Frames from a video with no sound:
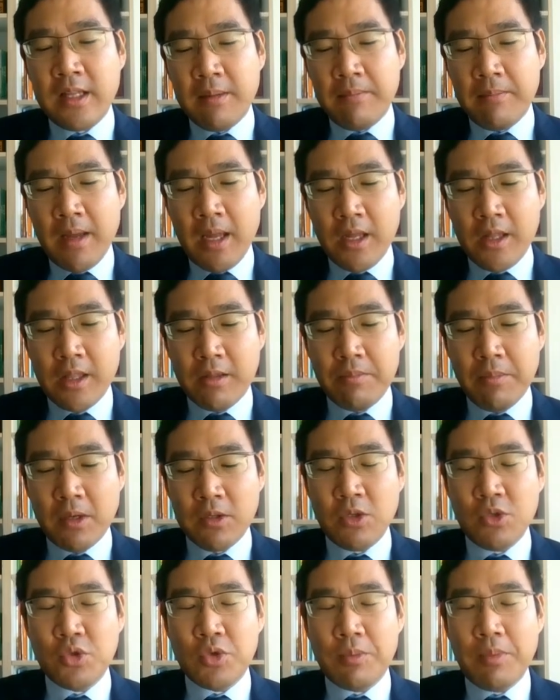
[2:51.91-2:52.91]
that makes
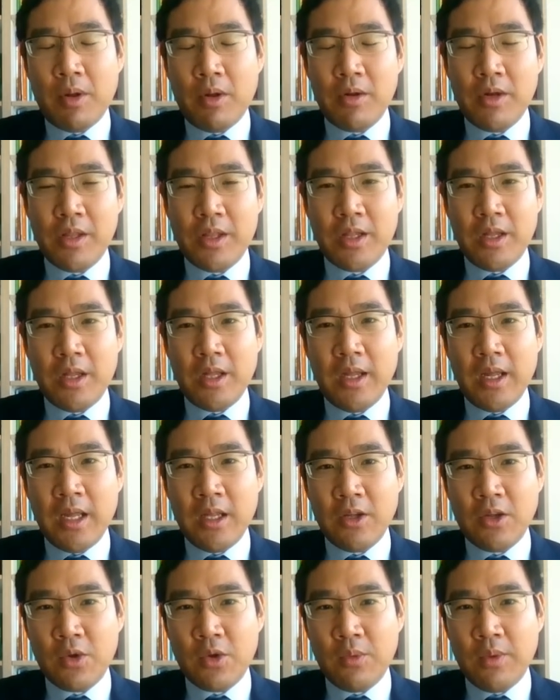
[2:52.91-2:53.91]
monetary policy
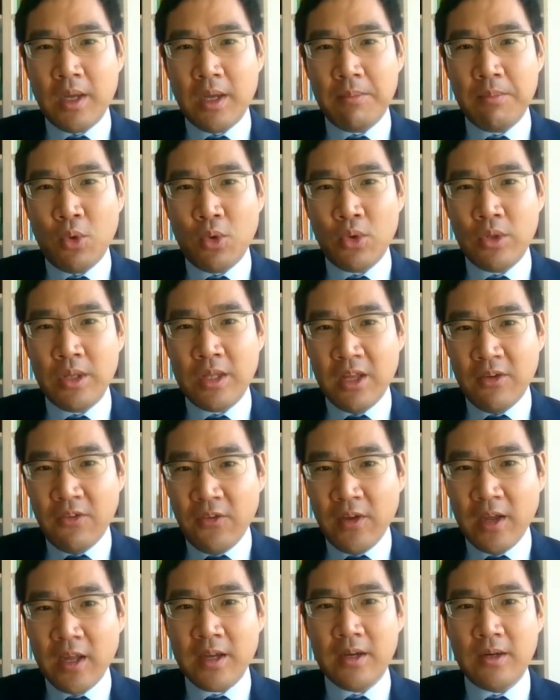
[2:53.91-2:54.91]
in Korea more
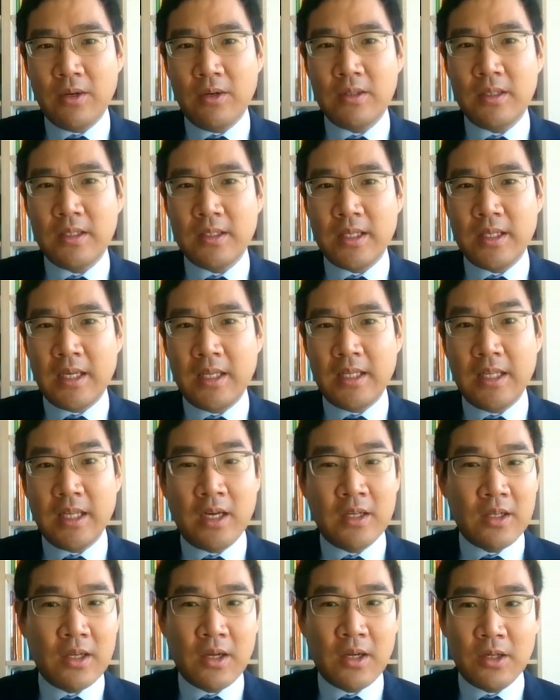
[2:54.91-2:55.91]
difficult than in
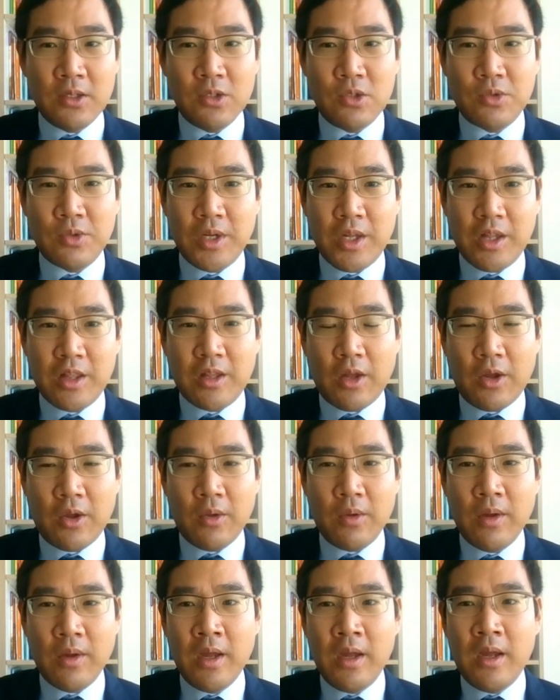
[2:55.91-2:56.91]
other countries, though,
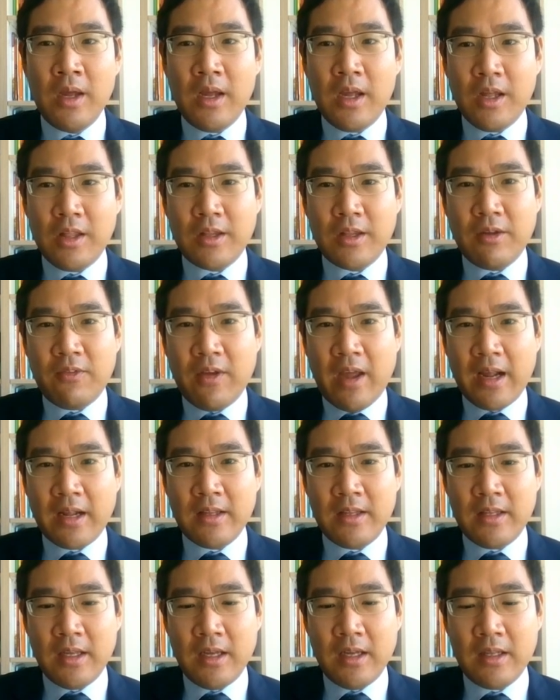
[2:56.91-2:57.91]
is the
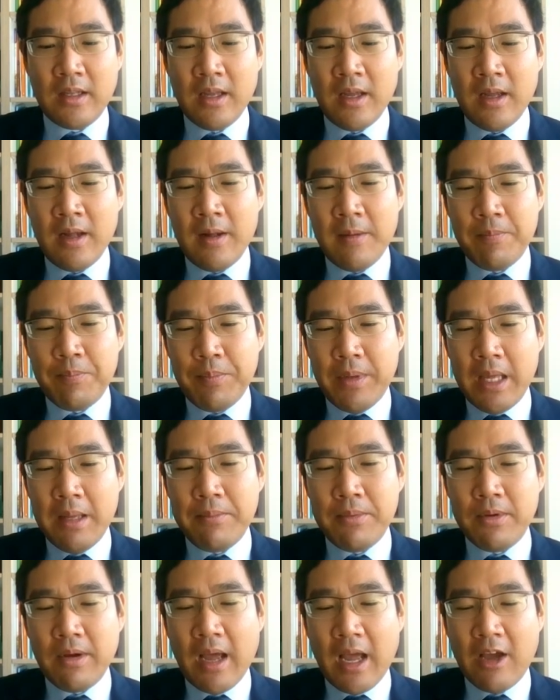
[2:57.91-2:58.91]
fact that
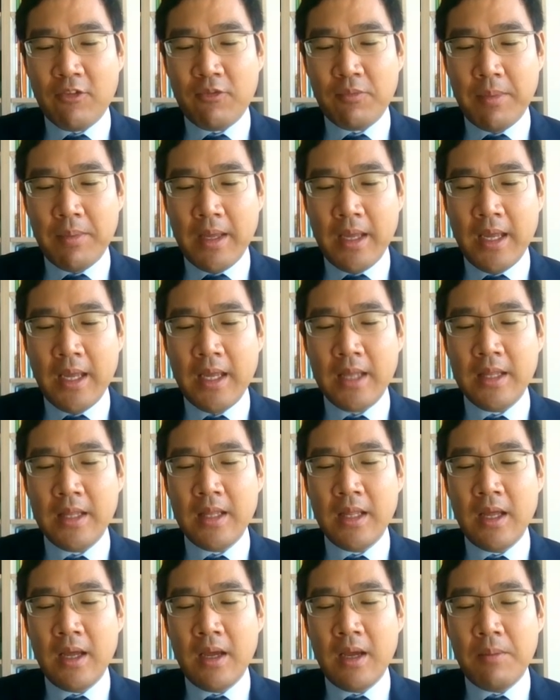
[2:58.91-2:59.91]
people have
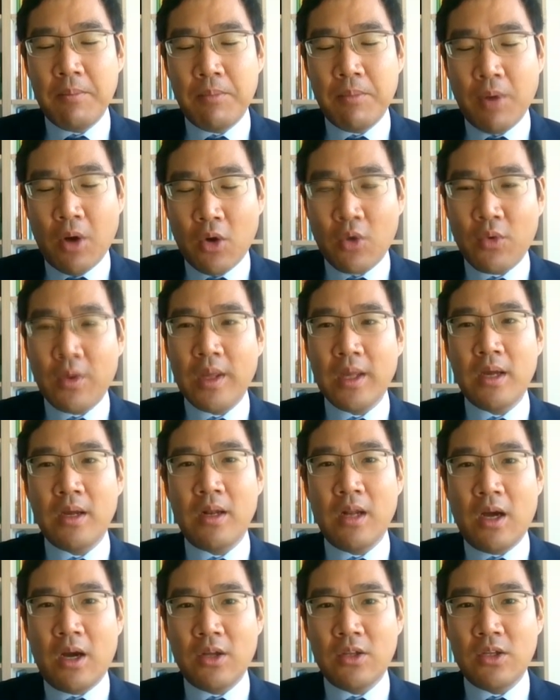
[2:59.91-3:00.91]
been borrowing a
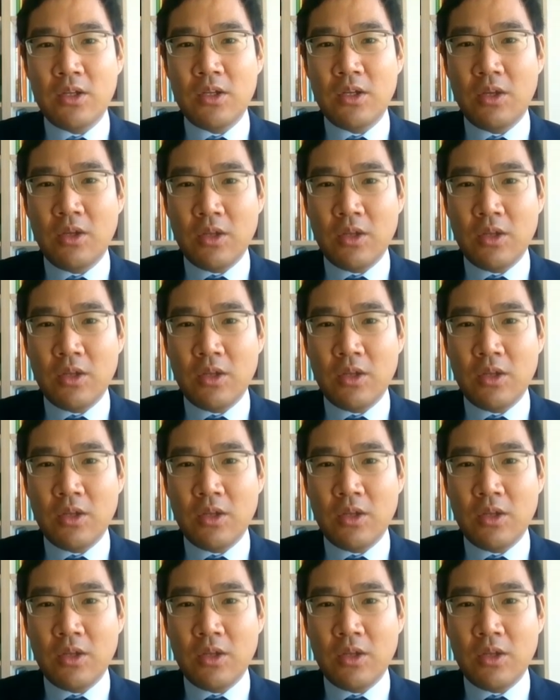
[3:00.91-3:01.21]
lot,